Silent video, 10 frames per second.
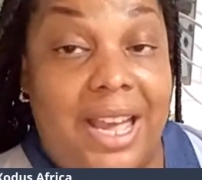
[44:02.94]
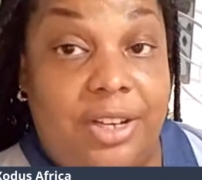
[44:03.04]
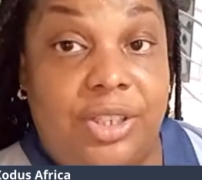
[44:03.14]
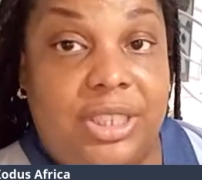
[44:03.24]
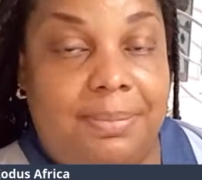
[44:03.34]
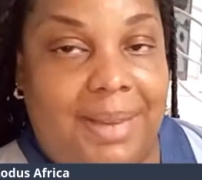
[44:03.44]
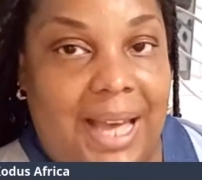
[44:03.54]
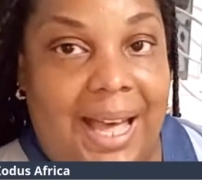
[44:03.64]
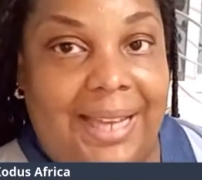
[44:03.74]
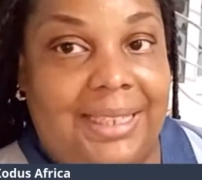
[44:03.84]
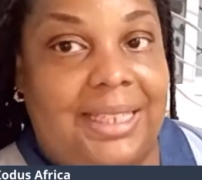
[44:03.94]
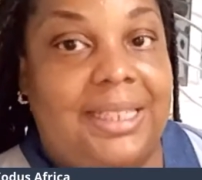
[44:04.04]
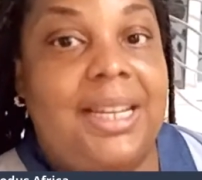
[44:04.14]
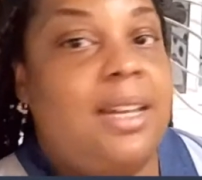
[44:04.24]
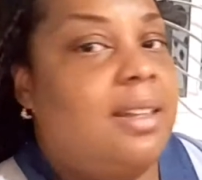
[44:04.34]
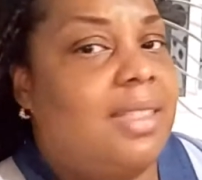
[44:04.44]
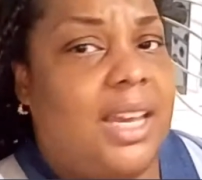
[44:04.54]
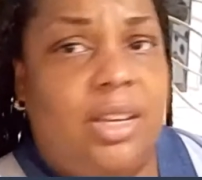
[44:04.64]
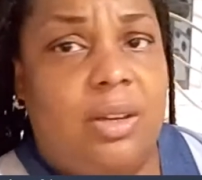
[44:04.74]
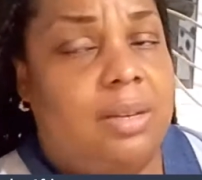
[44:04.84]
energy behind it,
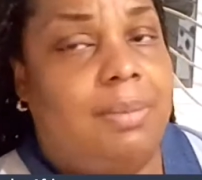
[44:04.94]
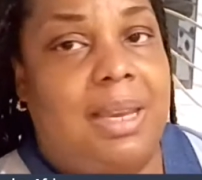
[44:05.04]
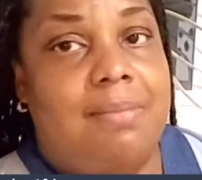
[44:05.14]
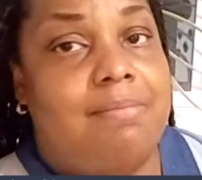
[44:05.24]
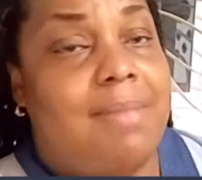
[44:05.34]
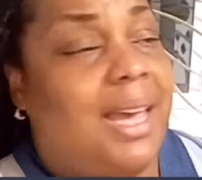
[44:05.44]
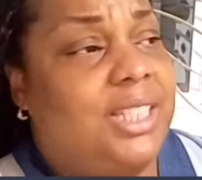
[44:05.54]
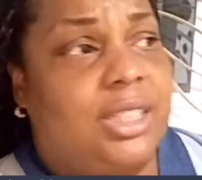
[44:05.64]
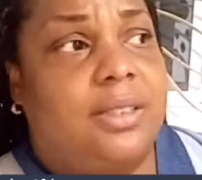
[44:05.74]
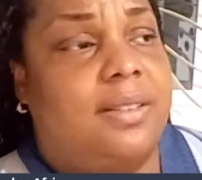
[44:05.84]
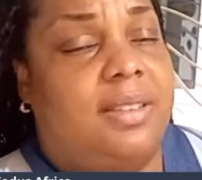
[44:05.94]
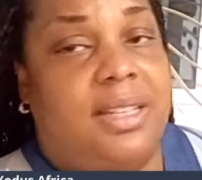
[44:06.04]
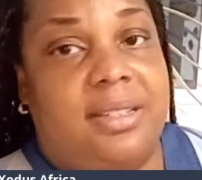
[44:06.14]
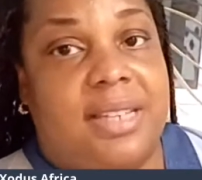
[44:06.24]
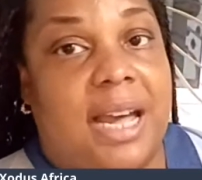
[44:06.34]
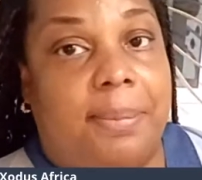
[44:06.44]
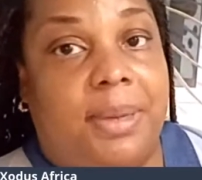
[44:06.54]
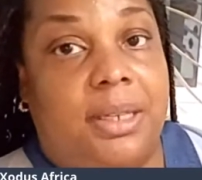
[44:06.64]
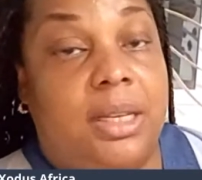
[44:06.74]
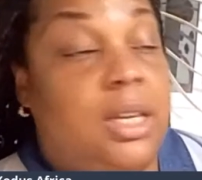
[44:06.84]
that you can make magical things
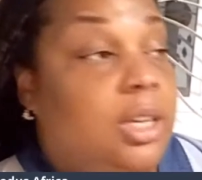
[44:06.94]
happen.